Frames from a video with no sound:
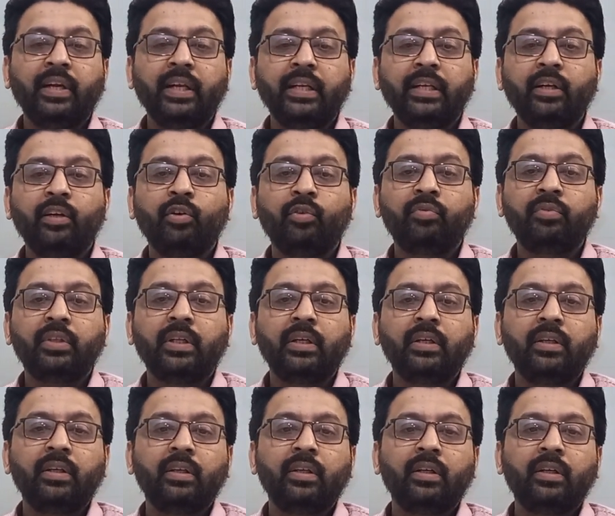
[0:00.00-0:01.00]
failure of
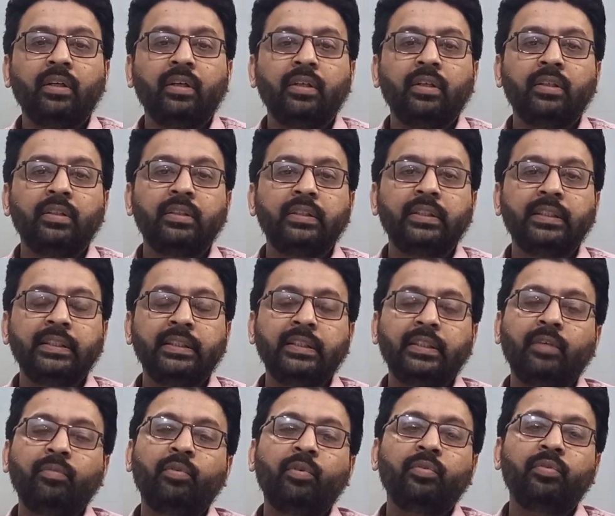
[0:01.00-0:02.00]
the
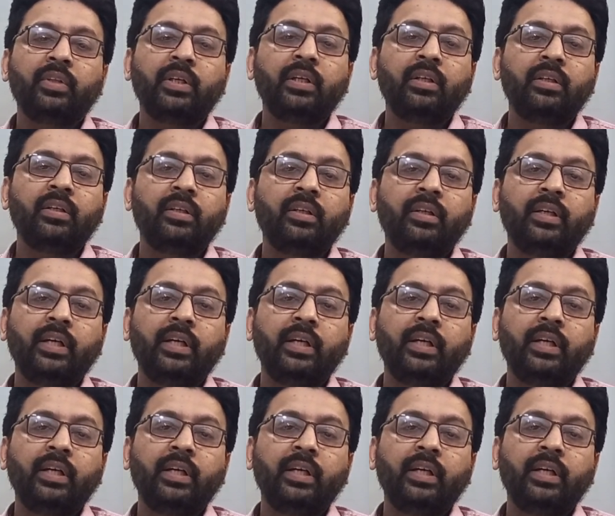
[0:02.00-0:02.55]
system of the